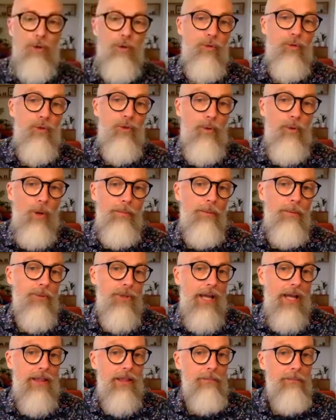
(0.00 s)
of problems.
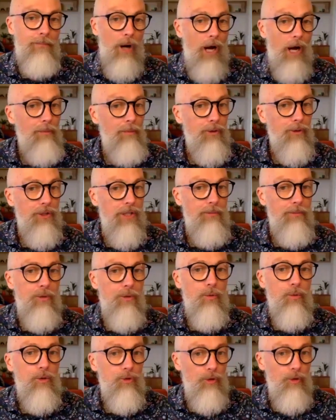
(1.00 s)
And the Bible seems
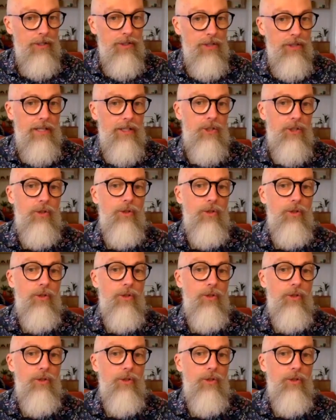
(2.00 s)
to address that issue.